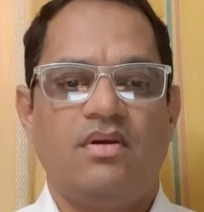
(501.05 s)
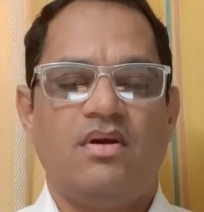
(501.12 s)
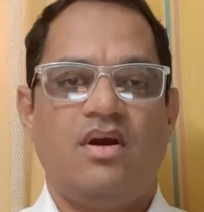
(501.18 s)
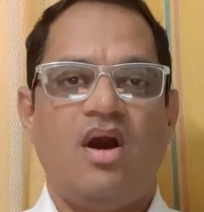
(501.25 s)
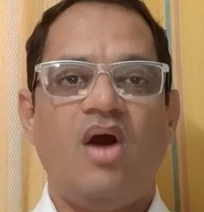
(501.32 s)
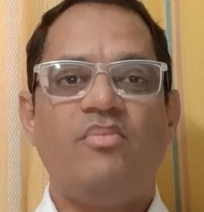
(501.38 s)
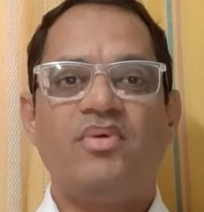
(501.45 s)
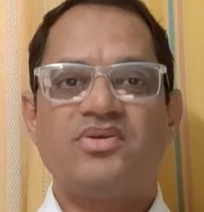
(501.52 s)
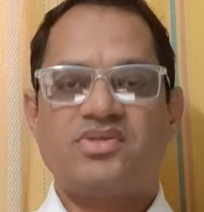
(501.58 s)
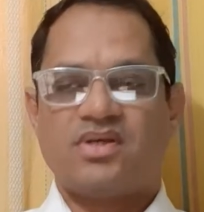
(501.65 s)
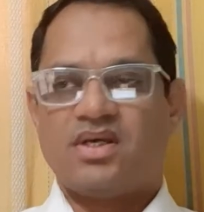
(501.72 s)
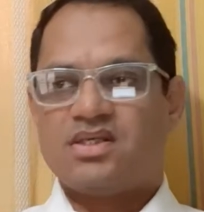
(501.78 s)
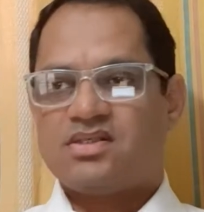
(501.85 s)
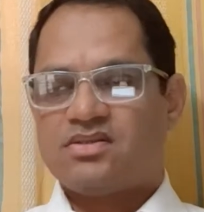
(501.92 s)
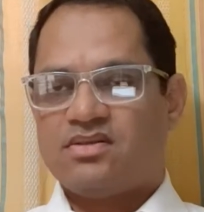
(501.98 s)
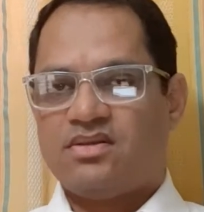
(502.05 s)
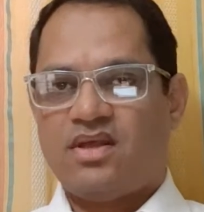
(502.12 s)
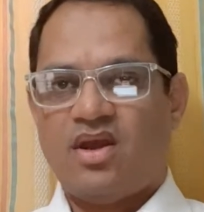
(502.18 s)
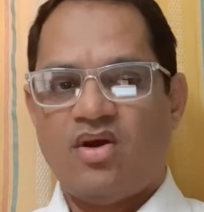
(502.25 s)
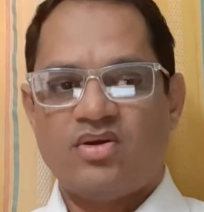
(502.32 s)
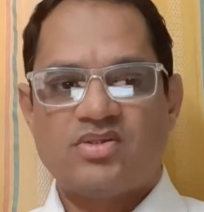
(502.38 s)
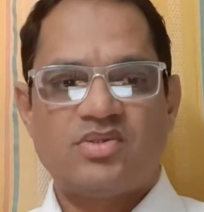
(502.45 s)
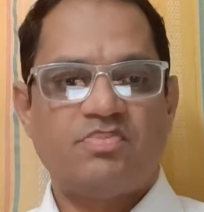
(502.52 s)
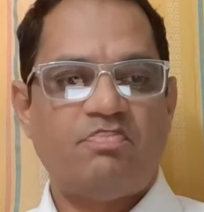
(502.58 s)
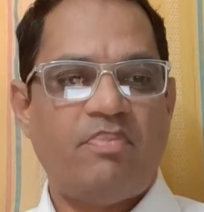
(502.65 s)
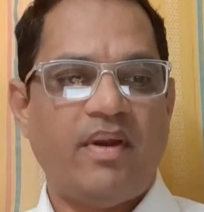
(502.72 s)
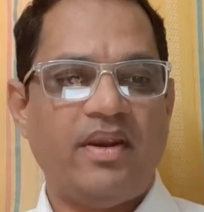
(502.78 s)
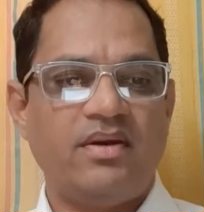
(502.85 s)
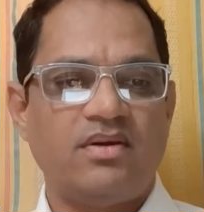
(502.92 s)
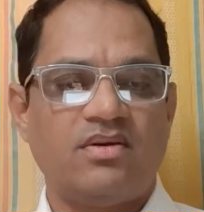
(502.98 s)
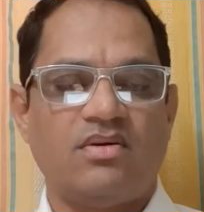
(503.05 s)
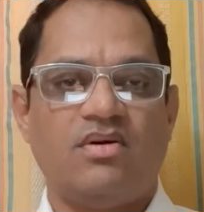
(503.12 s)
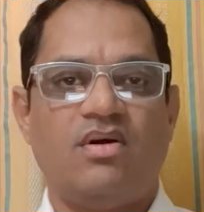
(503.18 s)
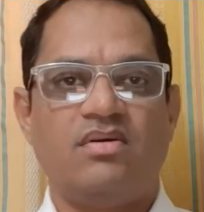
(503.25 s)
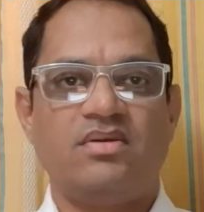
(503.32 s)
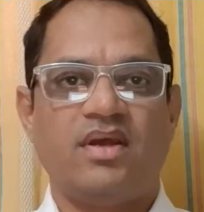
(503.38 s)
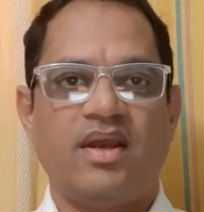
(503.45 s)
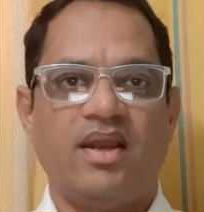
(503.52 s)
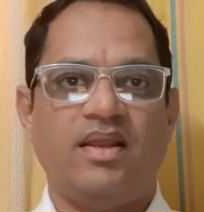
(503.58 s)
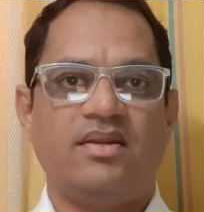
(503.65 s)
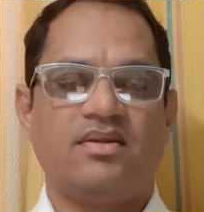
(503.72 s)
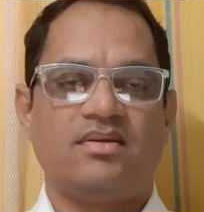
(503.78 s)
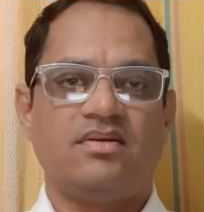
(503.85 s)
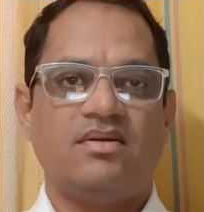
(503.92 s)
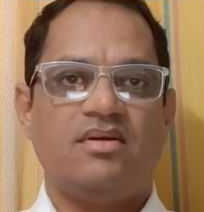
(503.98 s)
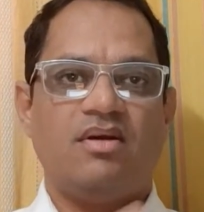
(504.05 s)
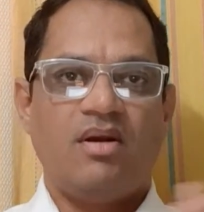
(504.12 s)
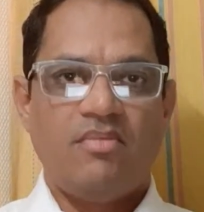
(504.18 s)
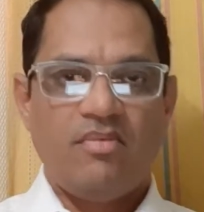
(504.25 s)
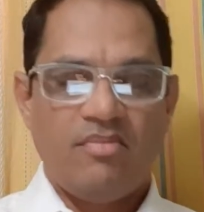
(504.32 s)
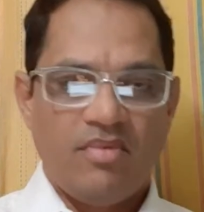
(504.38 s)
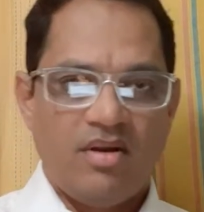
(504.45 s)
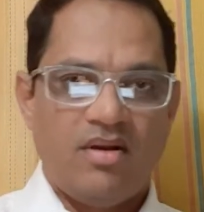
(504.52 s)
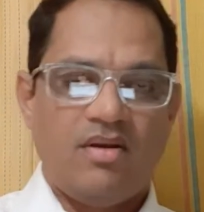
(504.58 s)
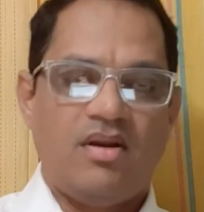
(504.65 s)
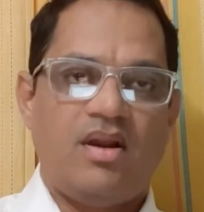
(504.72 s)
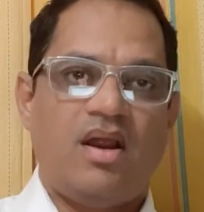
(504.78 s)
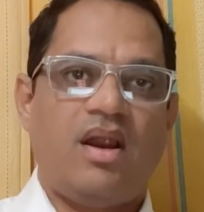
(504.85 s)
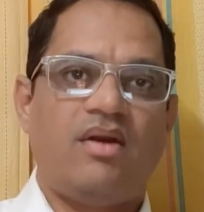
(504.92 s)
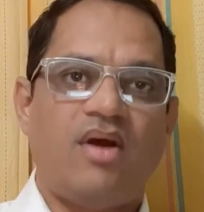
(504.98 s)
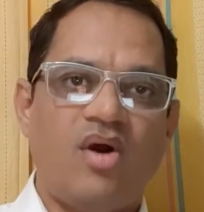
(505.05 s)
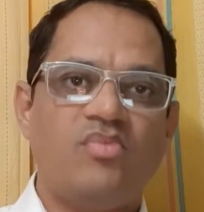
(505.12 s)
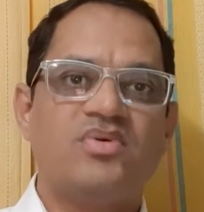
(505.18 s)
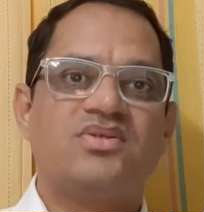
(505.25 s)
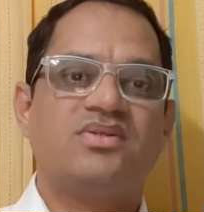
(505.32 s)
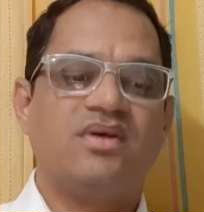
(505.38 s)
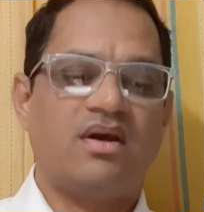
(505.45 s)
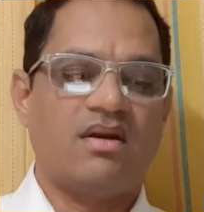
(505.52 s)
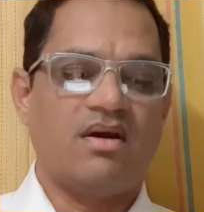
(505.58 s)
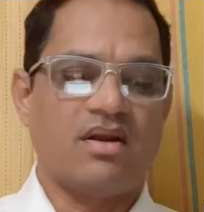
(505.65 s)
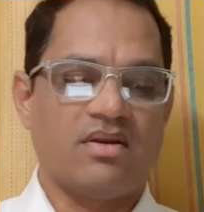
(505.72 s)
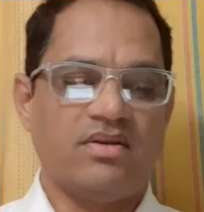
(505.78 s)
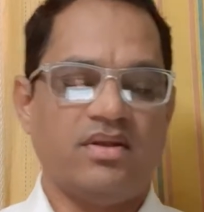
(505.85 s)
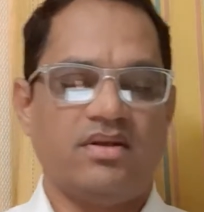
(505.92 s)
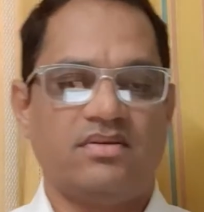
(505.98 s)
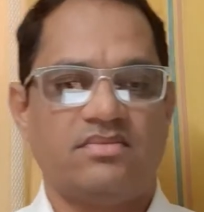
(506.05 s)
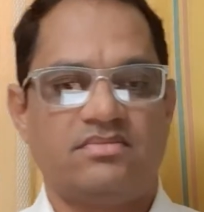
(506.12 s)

How much they have spent on health and how much they are earning.